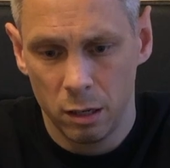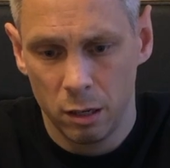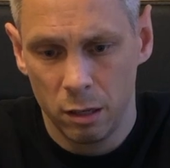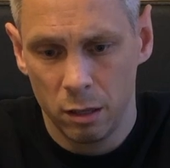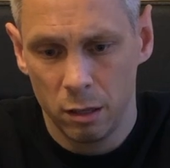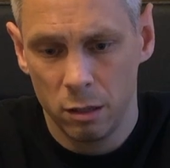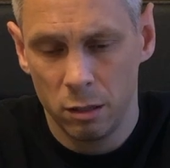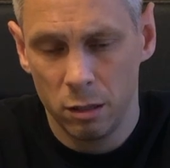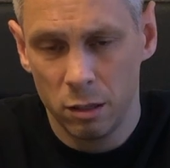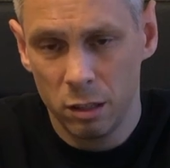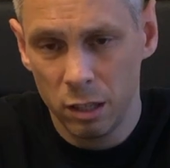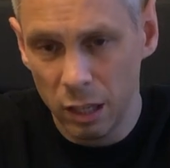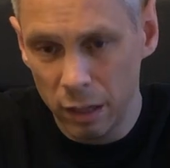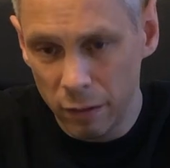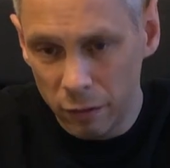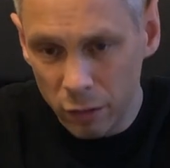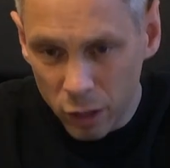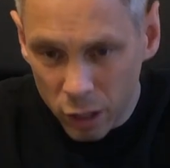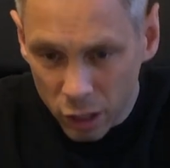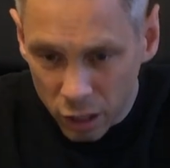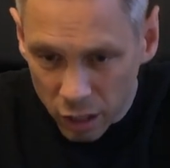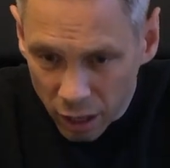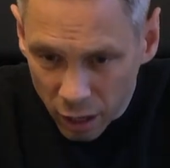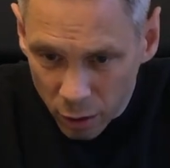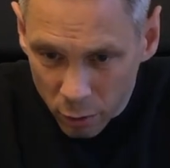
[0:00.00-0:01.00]
See if you
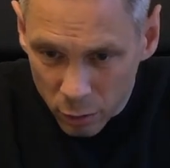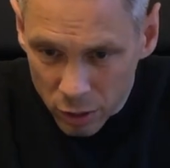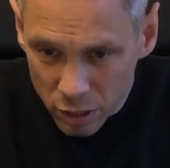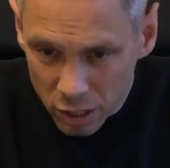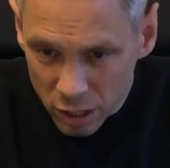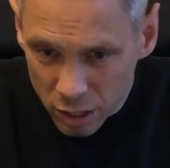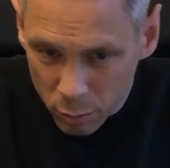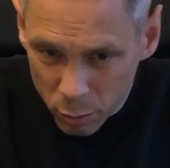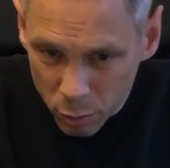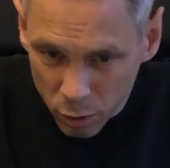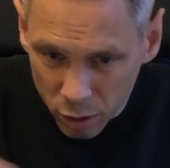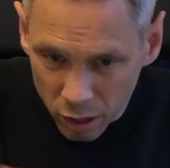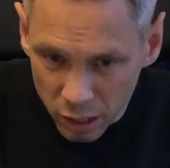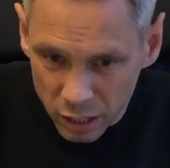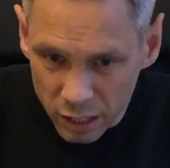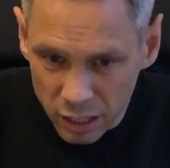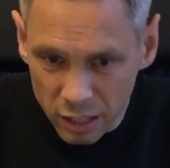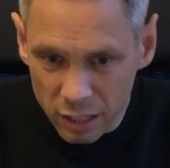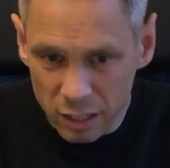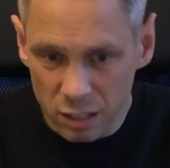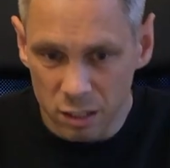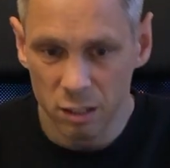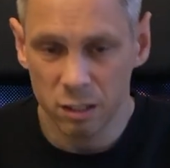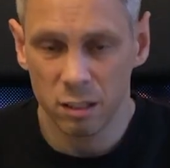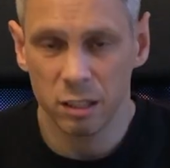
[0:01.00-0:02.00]
can notice it. But
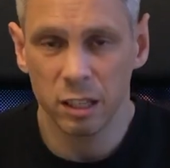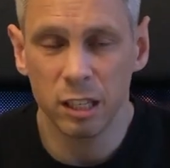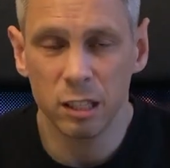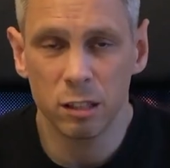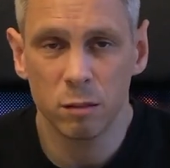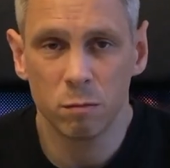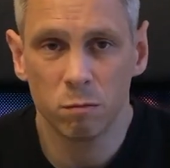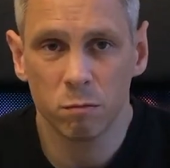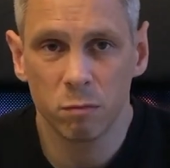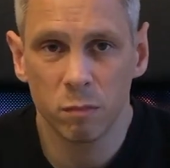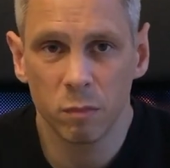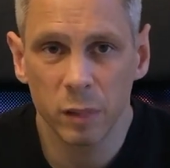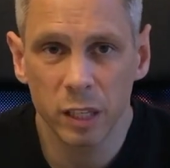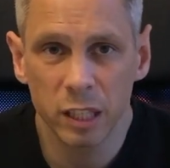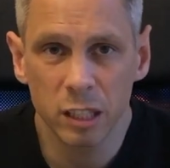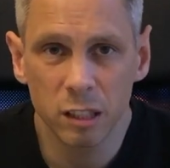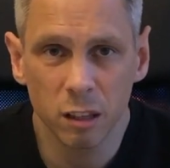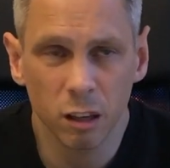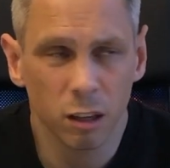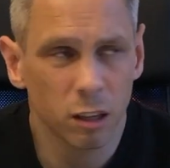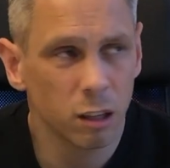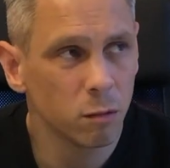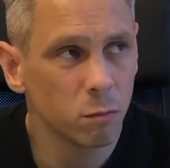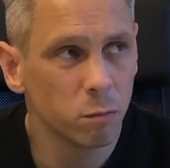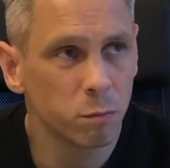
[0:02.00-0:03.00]
it's
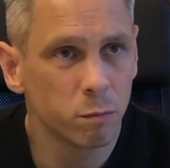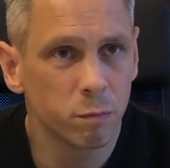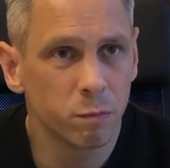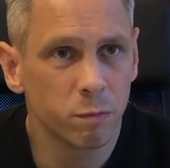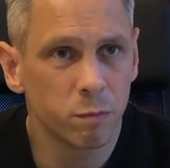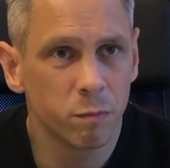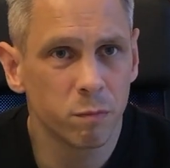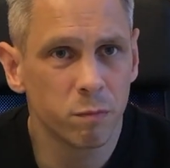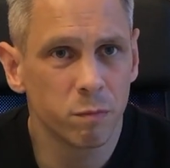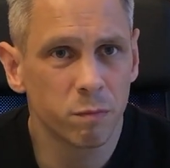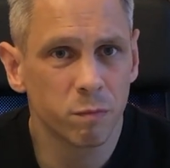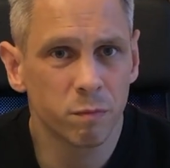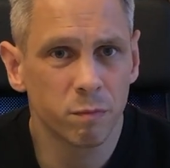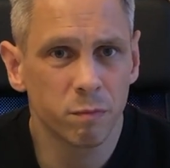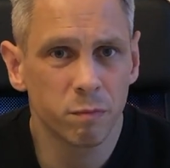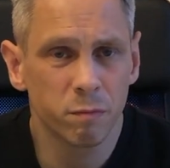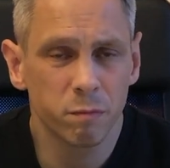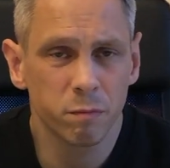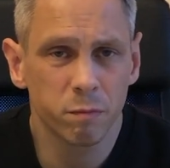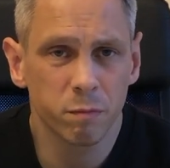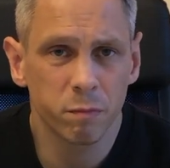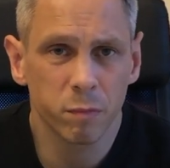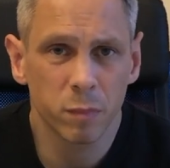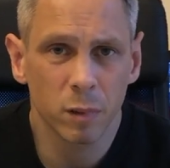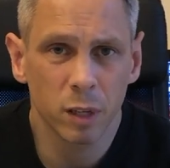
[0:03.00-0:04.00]
like a
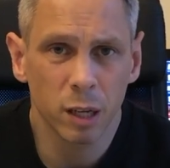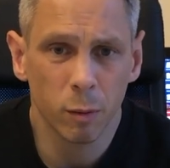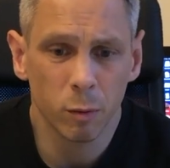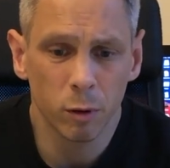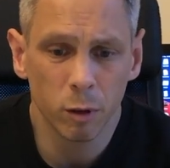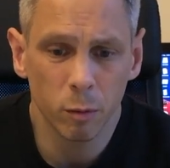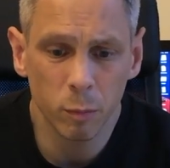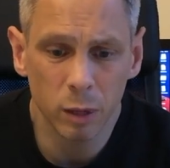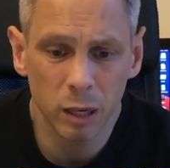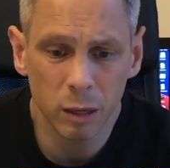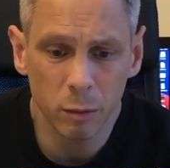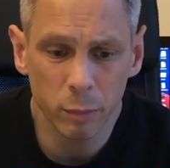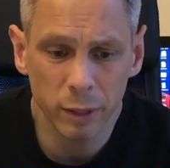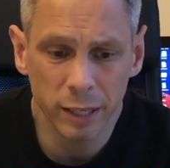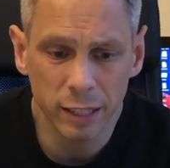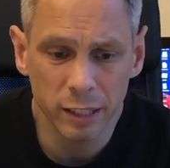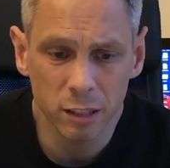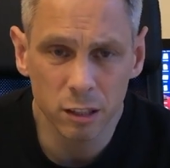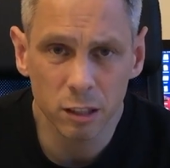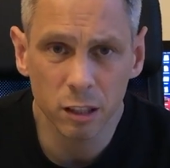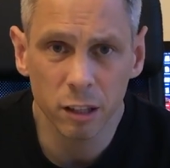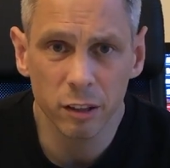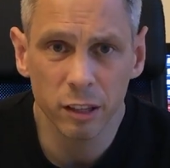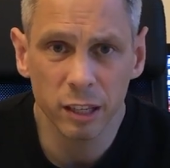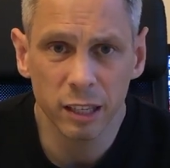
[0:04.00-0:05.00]
couple of millimeters,
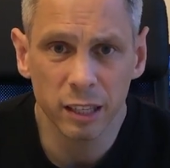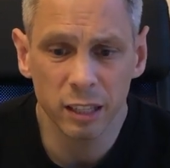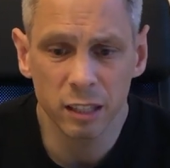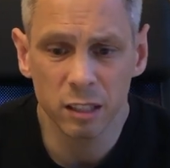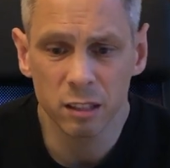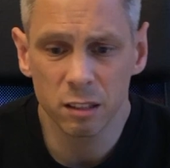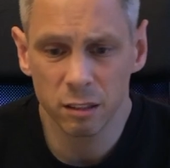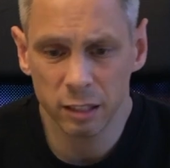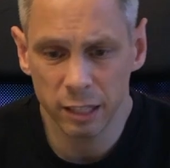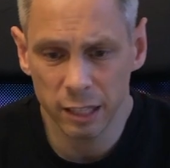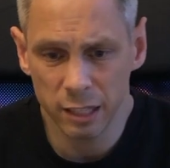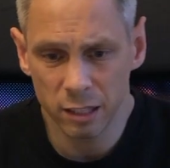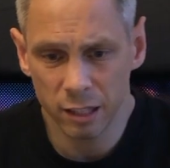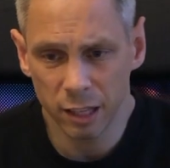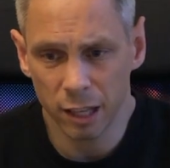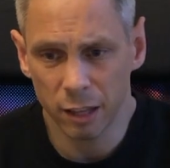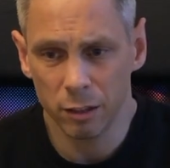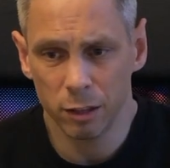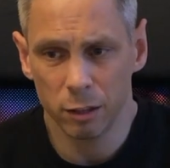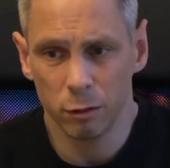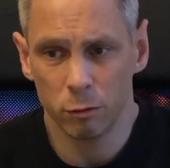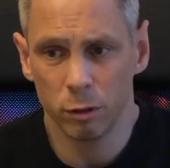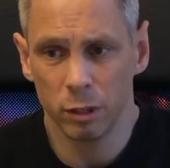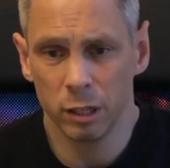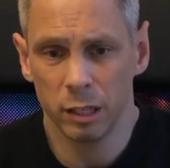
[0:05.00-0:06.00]
I think. It's nothing
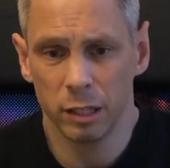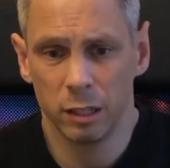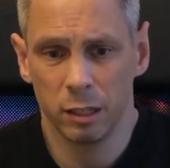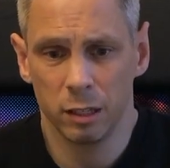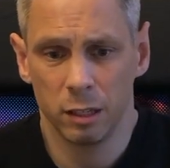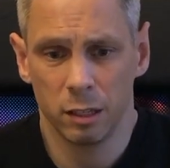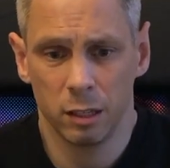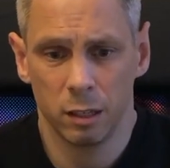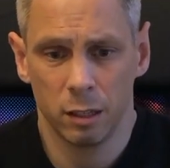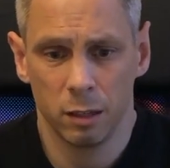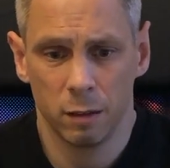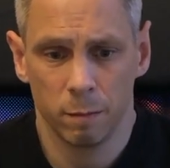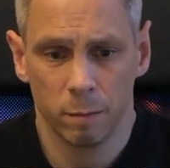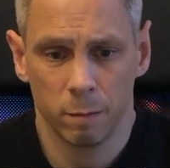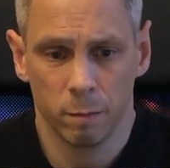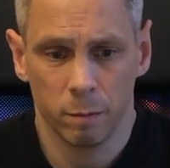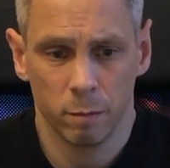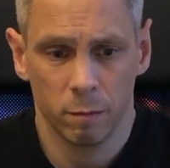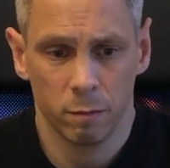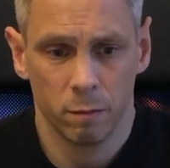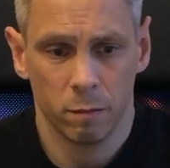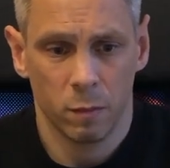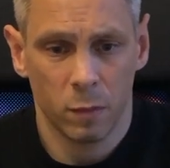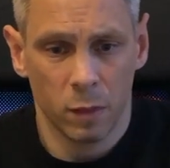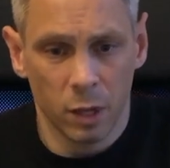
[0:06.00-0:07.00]
really.
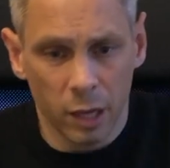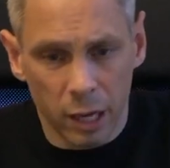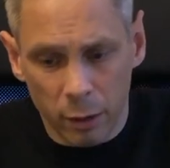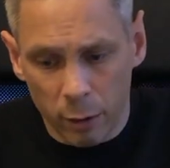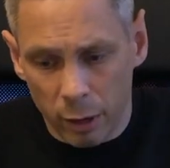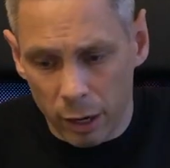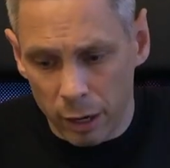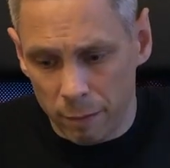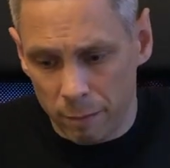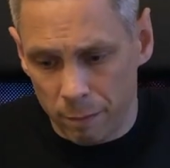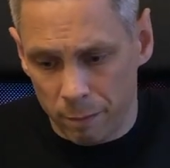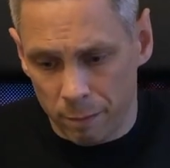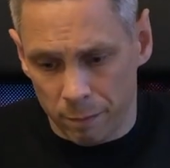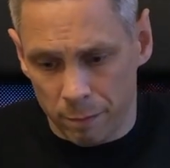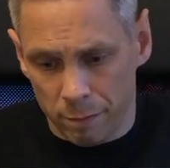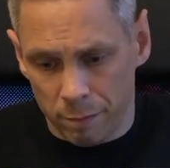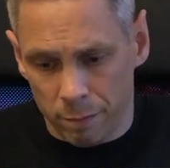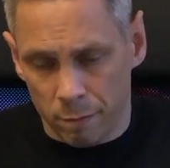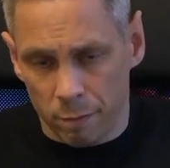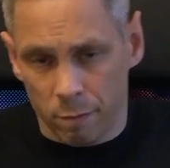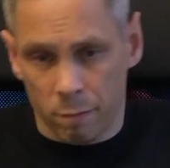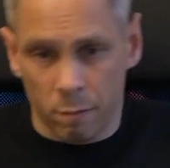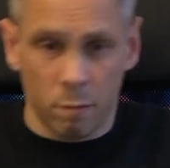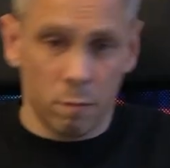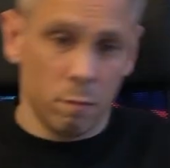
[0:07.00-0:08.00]
Anyway,
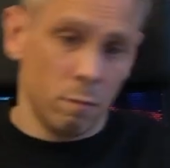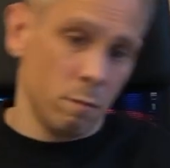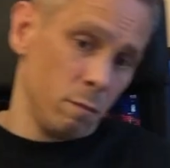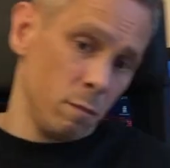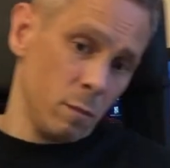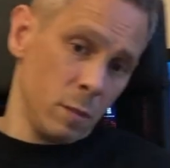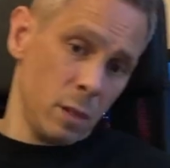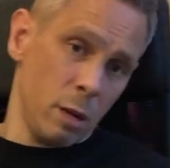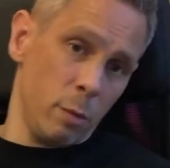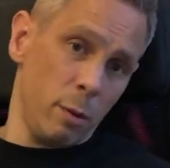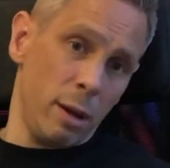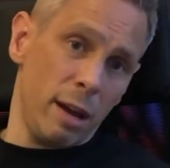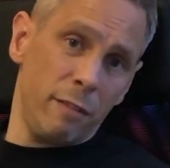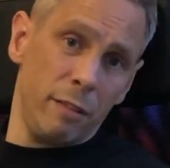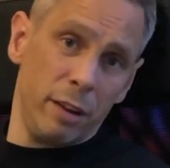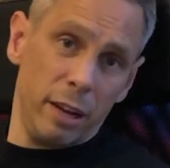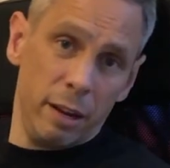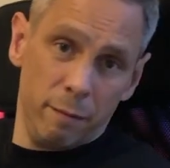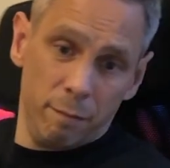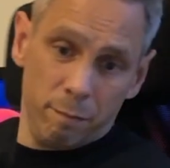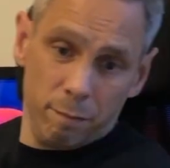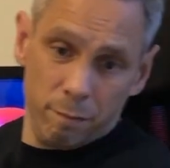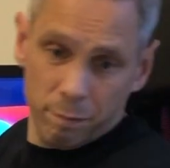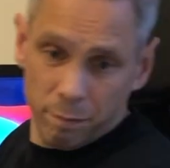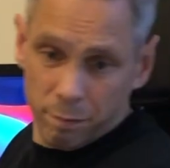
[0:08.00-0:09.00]
there we have
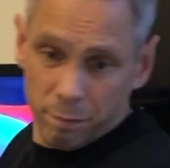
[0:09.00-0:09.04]
it.